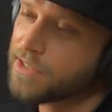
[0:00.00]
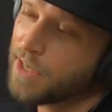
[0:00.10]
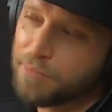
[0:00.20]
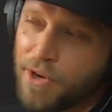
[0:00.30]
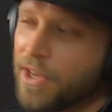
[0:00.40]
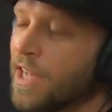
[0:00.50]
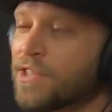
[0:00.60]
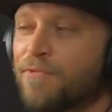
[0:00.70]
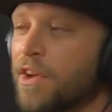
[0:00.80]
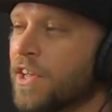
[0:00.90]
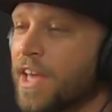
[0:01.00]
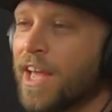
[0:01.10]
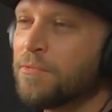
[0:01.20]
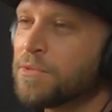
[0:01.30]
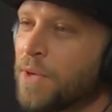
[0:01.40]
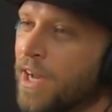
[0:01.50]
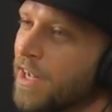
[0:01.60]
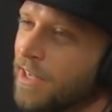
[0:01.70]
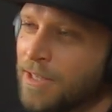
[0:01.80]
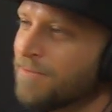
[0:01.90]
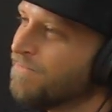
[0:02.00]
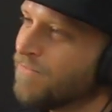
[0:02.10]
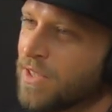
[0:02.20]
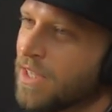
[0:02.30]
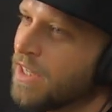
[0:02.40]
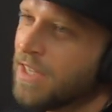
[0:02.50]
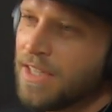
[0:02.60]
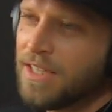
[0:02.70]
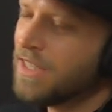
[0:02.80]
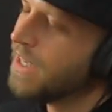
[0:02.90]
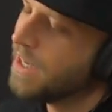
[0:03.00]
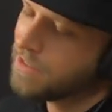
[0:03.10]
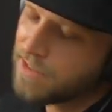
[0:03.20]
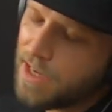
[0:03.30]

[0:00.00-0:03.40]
It's like, bro, it's fun and games, but iTunes is it's